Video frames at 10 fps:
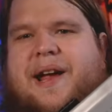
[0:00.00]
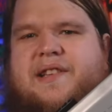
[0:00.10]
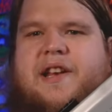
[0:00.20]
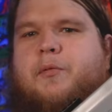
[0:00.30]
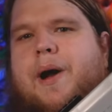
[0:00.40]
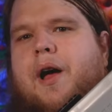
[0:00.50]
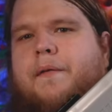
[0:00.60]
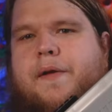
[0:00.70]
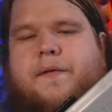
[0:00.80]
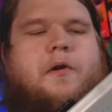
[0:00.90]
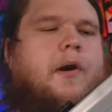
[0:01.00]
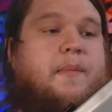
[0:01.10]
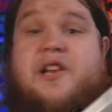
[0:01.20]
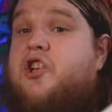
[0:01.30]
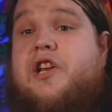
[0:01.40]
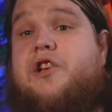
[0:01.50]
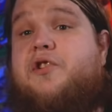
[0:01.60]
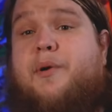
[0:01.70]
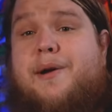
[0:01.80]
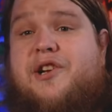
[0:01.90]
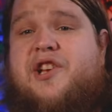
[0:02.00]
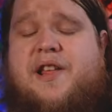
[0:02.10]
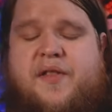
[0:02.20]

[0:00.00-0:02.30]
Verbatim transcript: Picatinny rail for the front grip means you can use pretty much